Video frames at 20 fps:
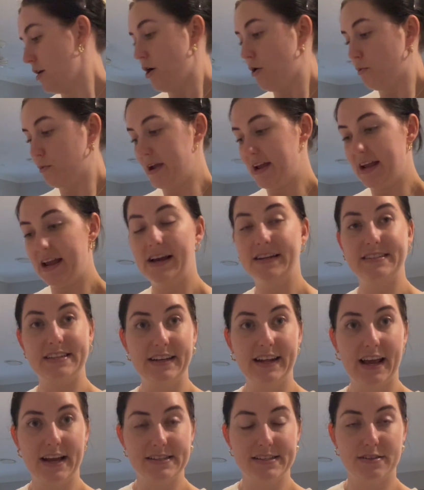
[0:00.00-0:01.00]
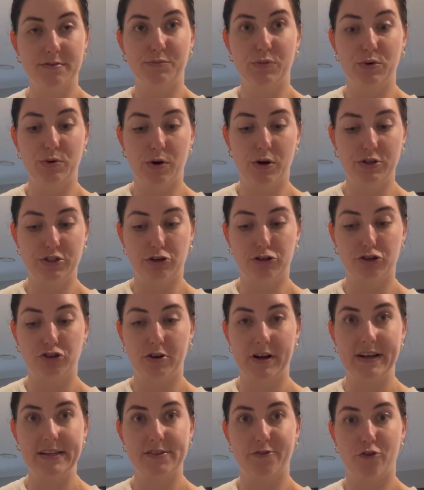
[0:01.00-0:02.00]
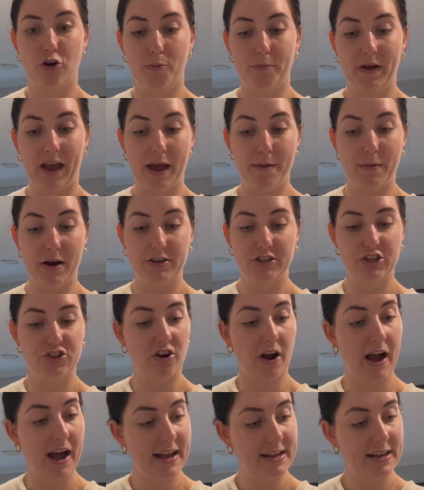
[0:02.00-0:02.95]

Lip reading: We did get some more dog treats from Kmart to try,